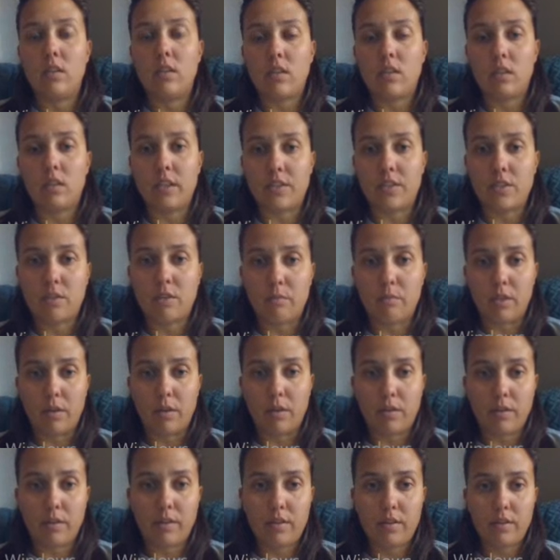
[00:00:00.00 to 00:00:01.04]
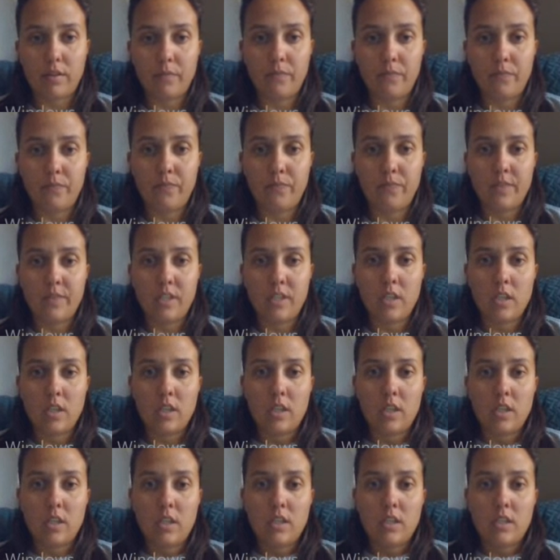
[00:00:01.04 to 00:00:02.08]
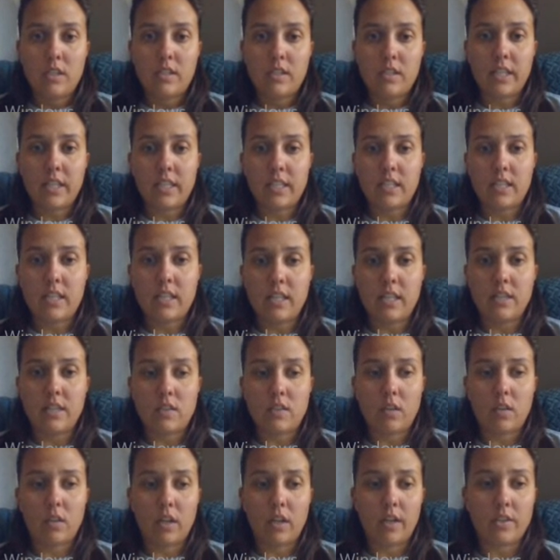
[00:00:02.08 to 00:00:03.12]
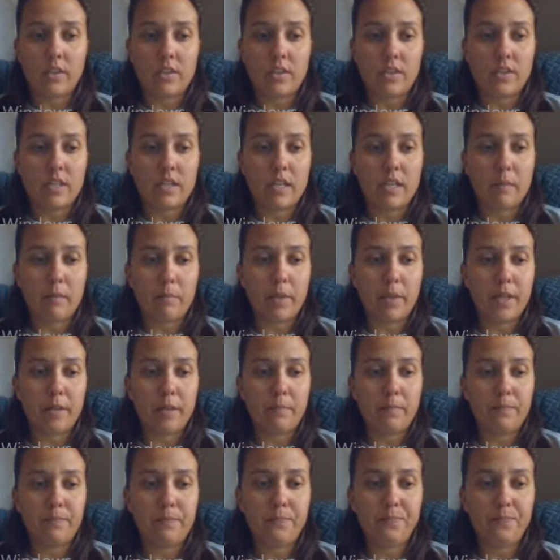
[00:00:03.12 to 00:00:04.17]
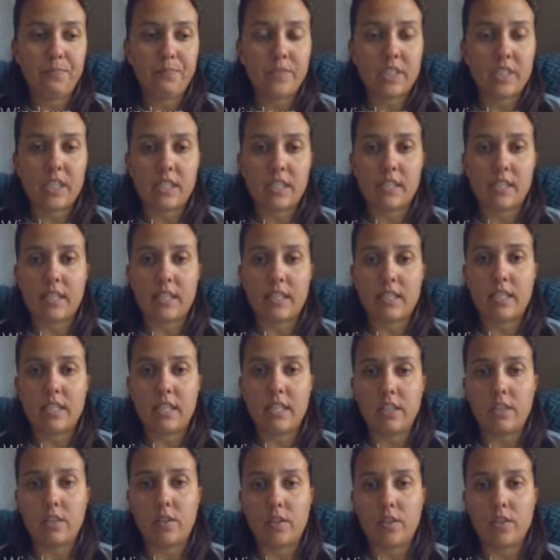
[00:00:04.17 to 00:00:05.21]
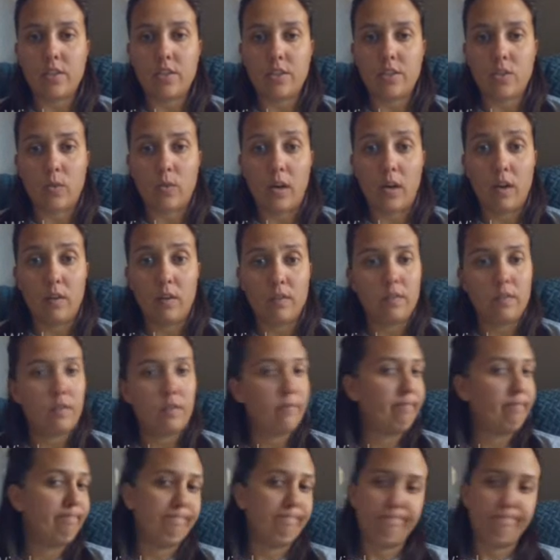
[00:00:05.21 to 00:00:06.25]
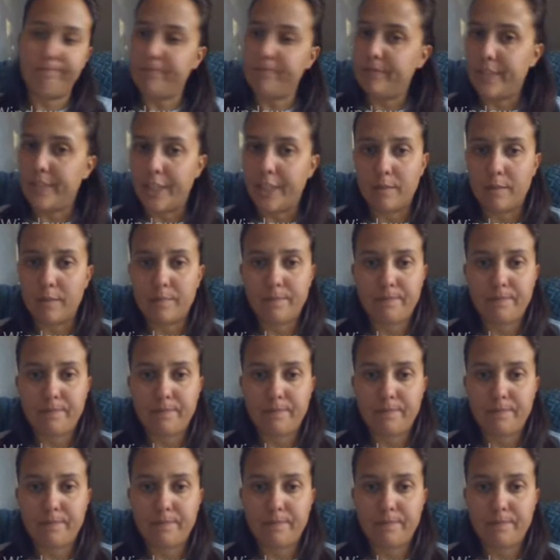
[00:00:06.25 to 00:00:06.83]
So let's do both. 16 is the largest number. Does 16 go into 12? No.